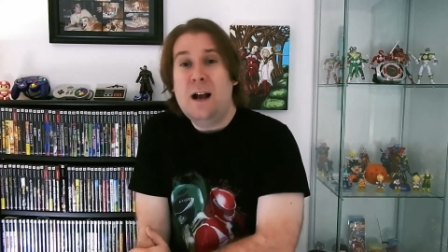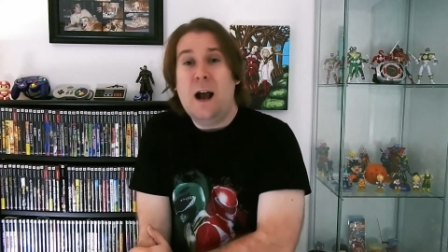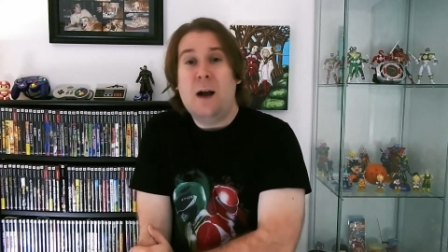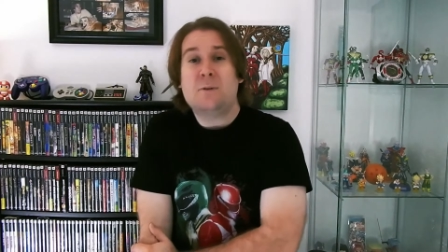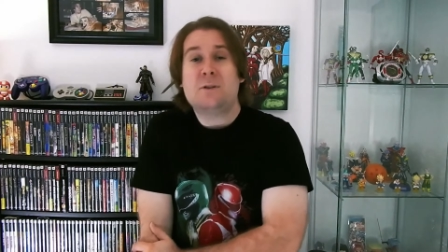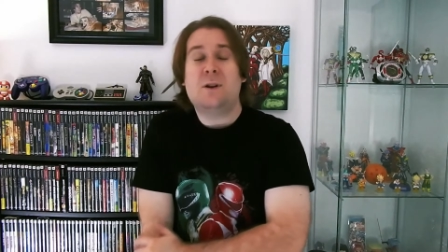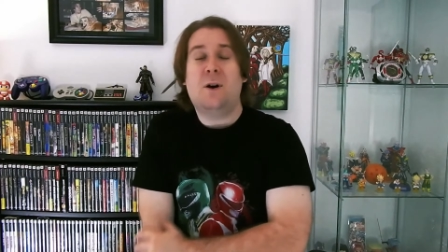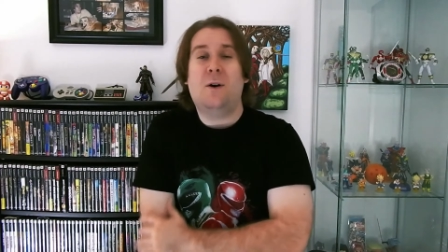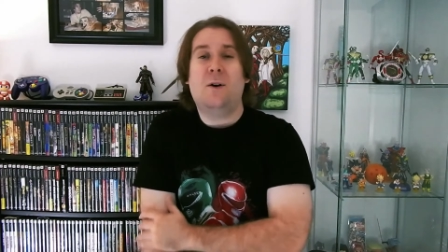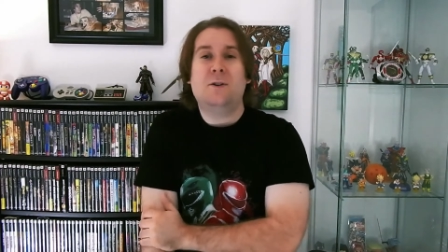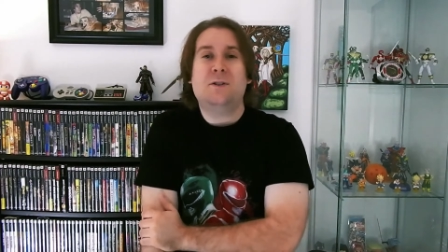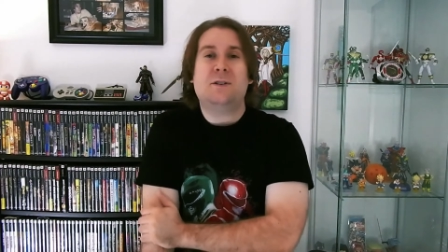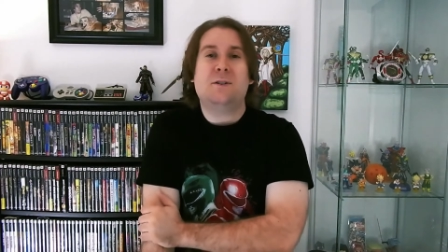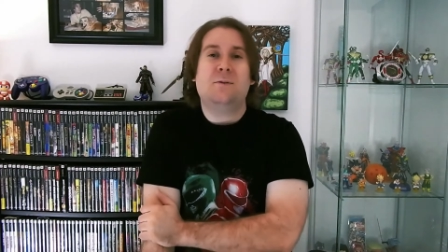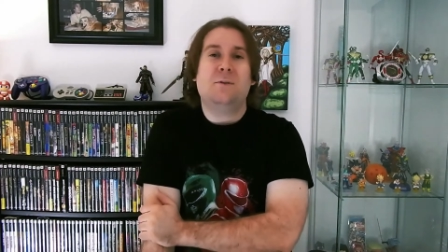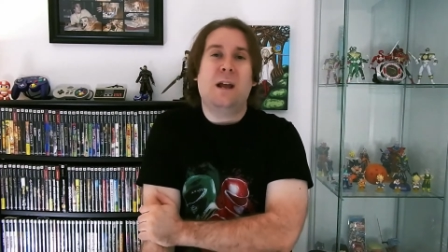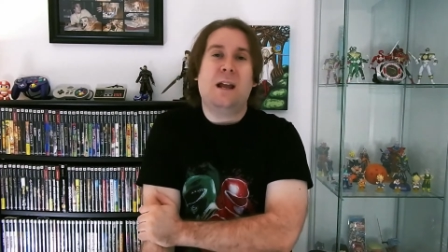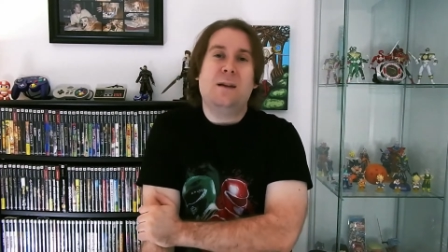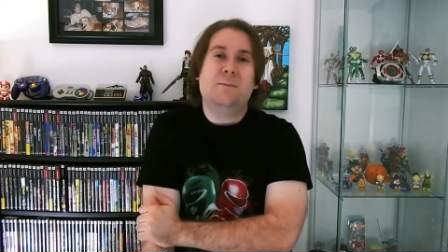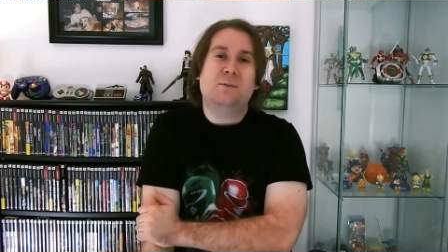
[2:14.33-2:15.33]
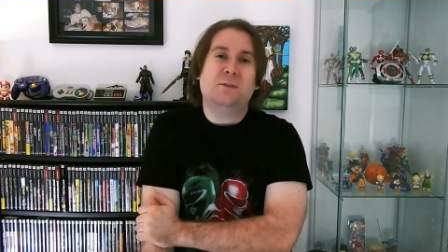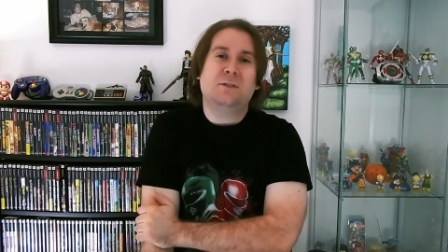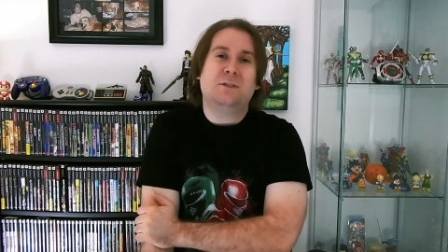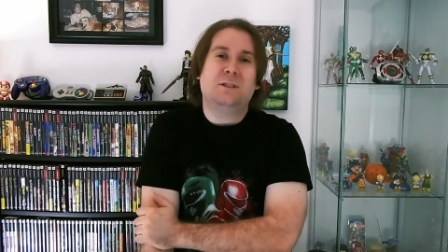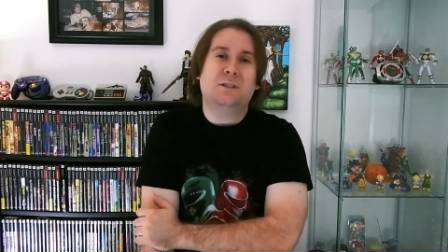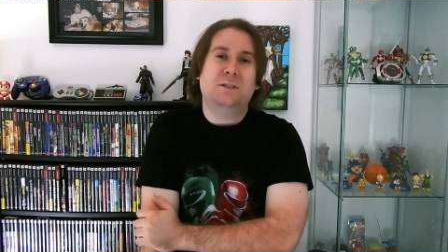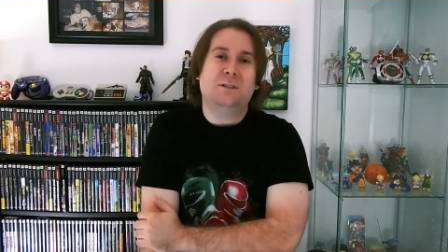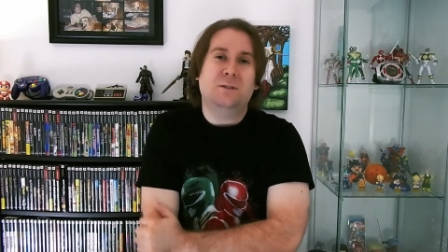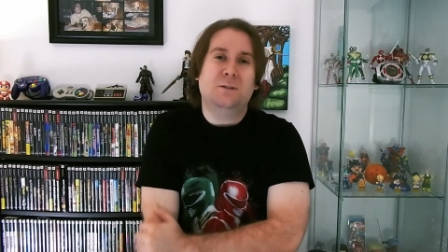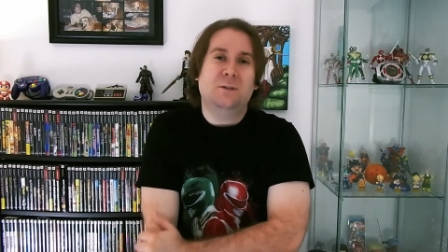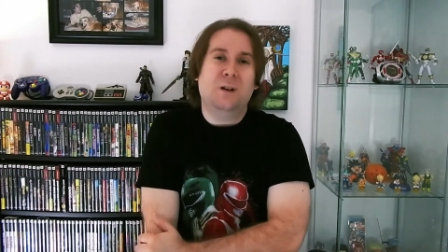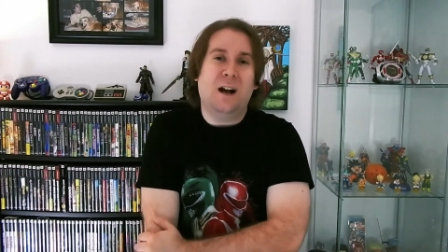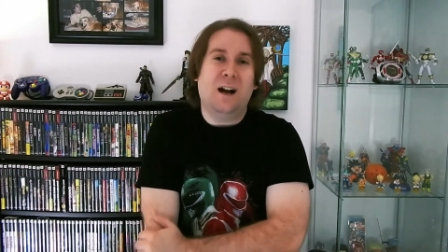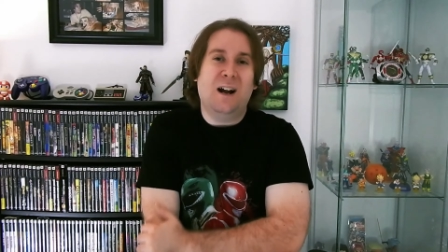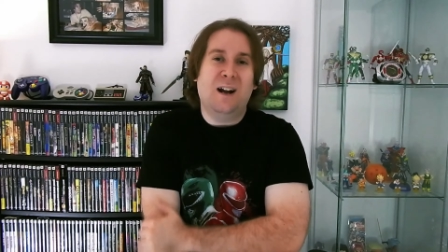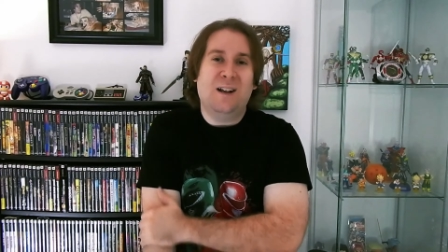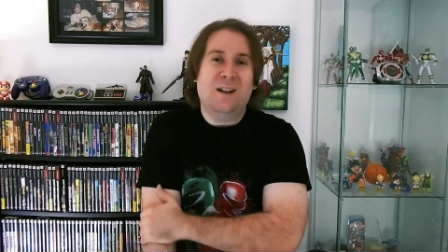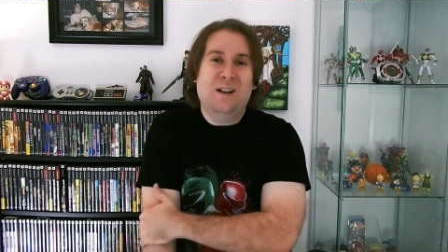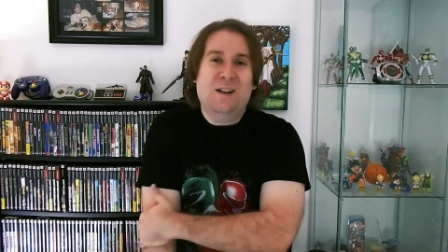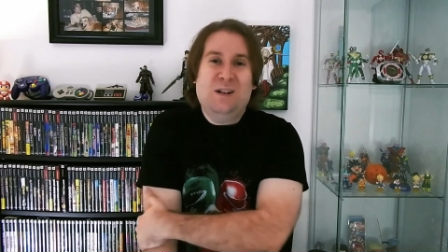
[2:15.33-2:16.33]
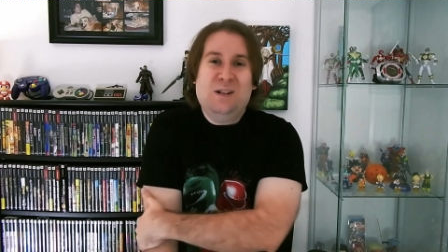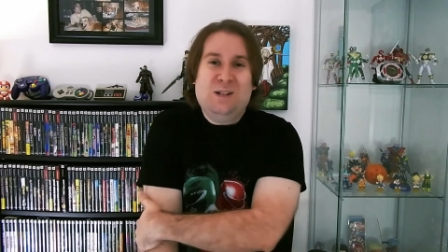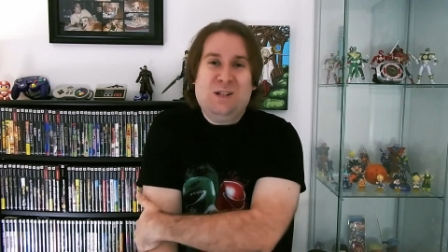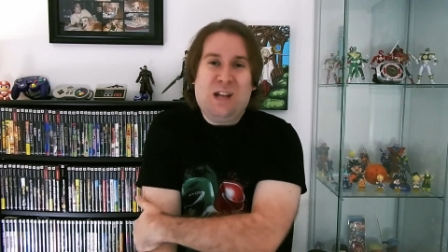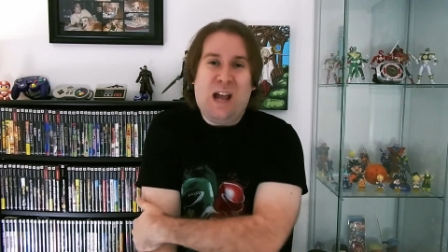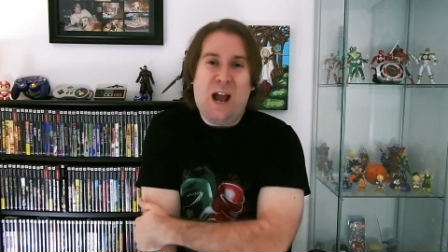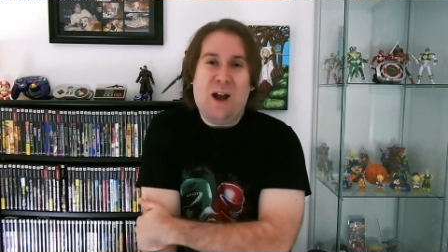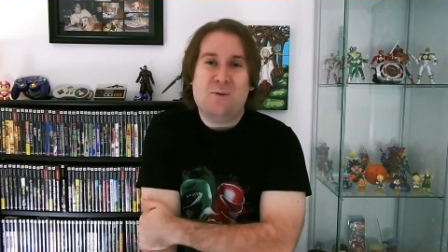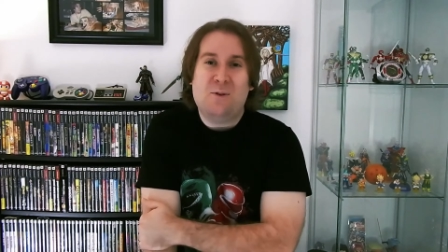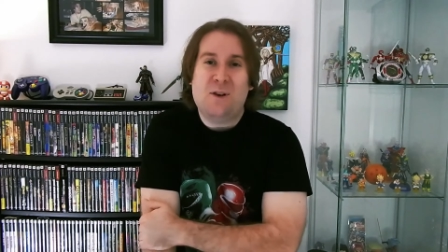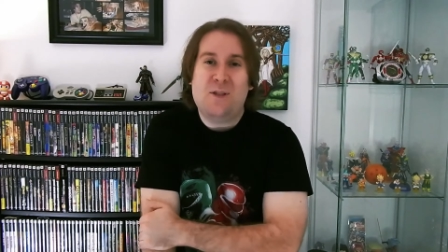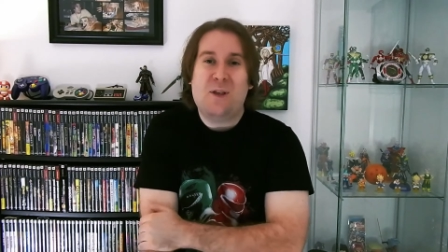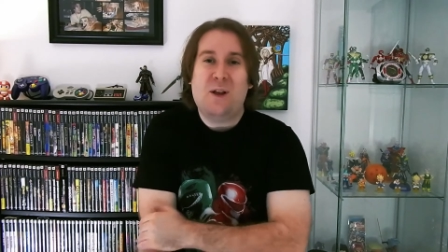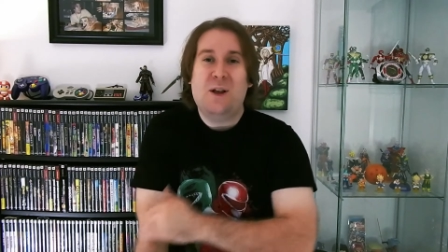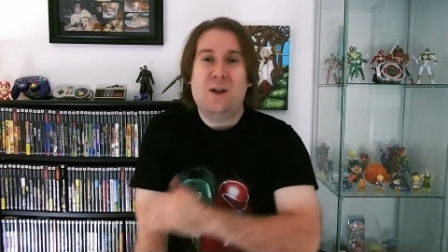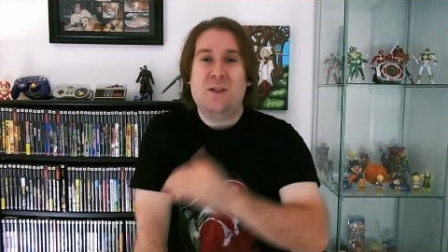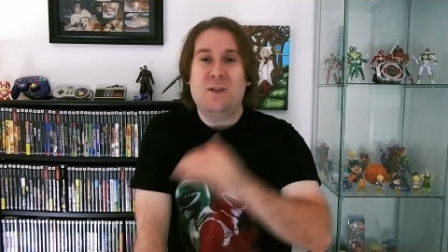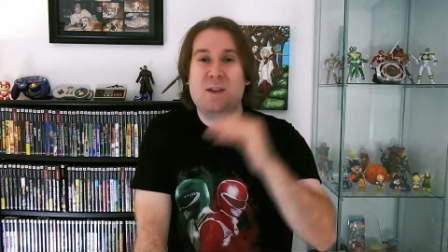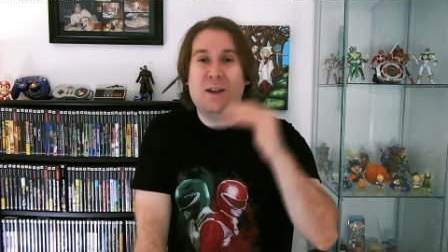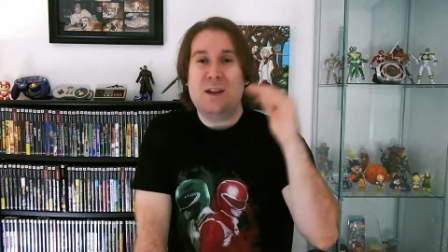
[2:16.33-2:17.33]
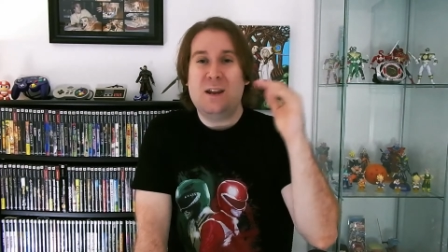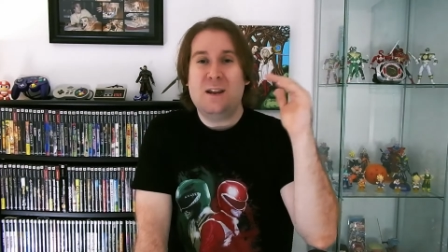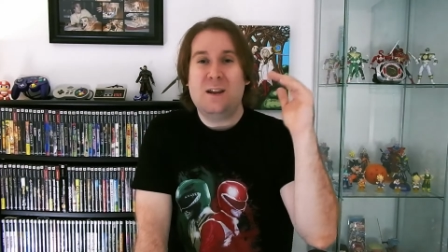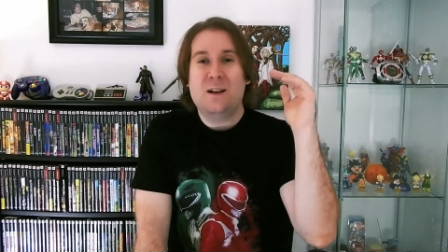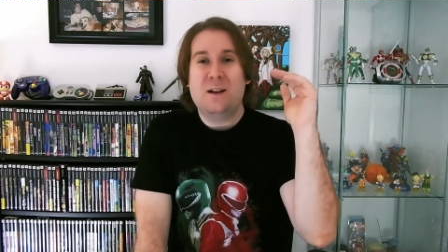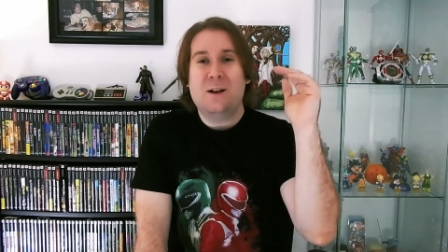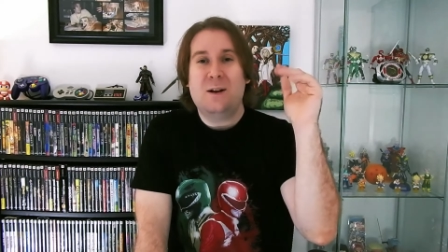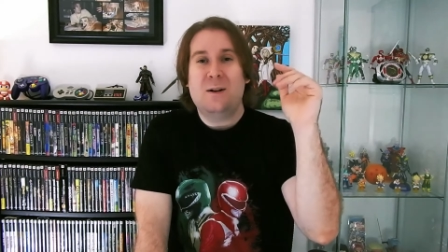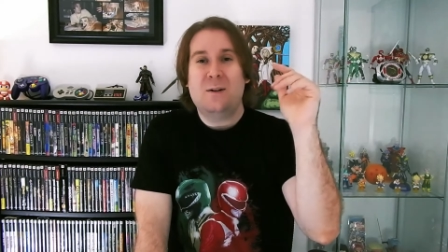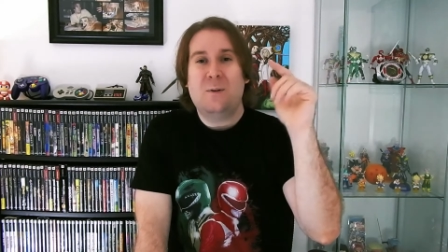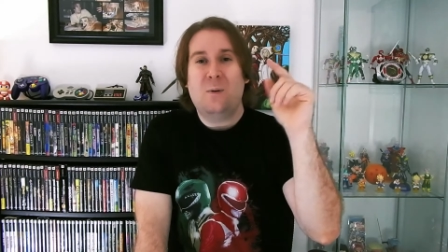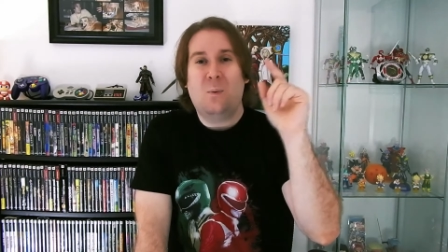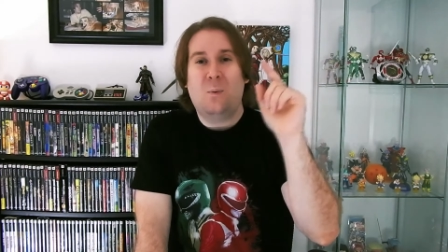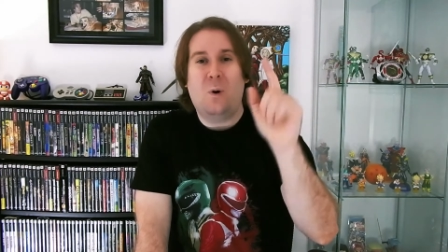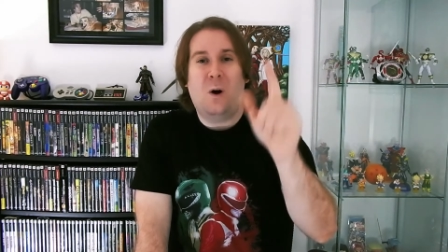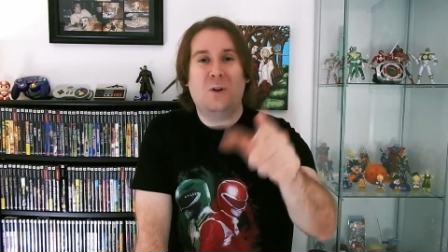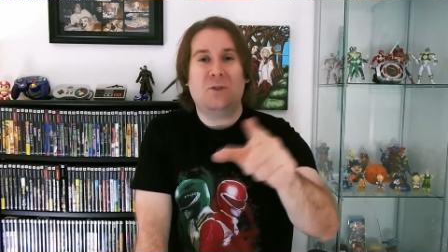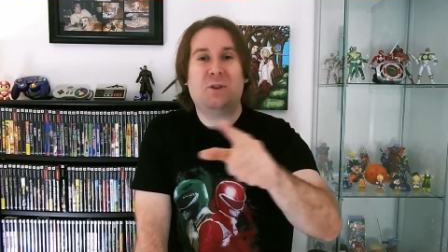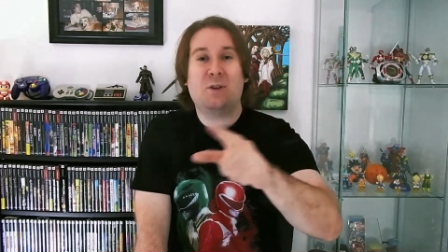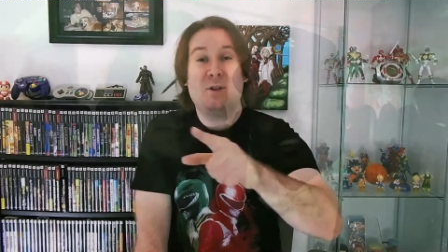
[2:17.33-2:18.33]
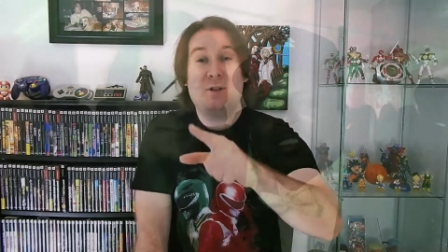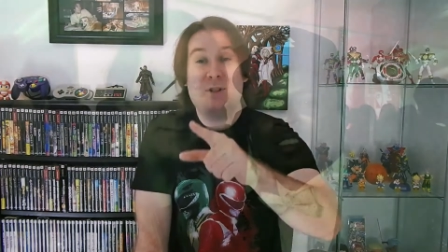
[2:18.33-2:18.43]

I was also able to uh, chat with the Walter